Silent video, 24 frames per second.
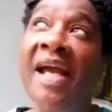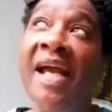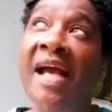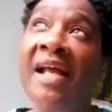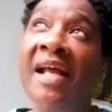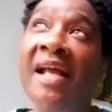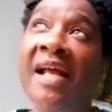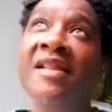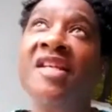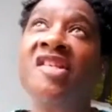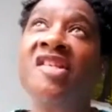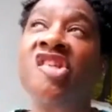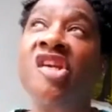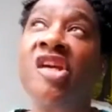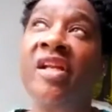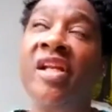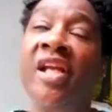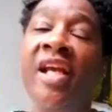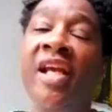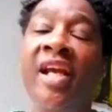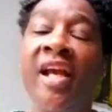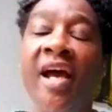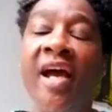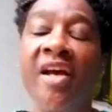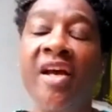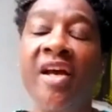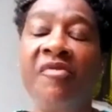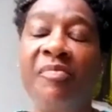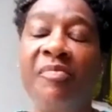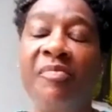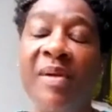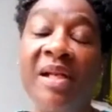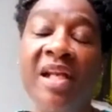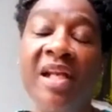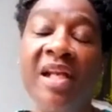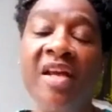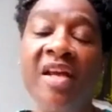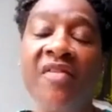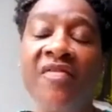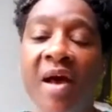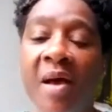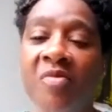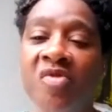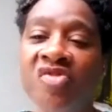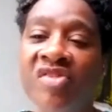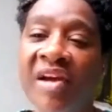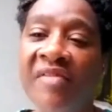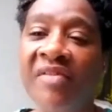began this journey, and I believe that
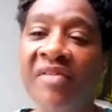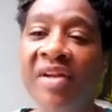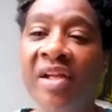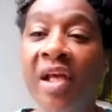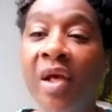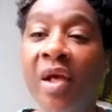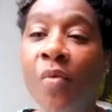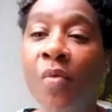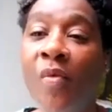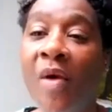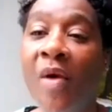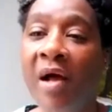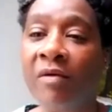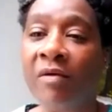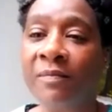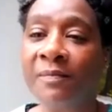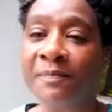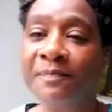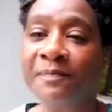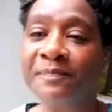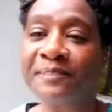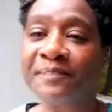I'm traveling it well.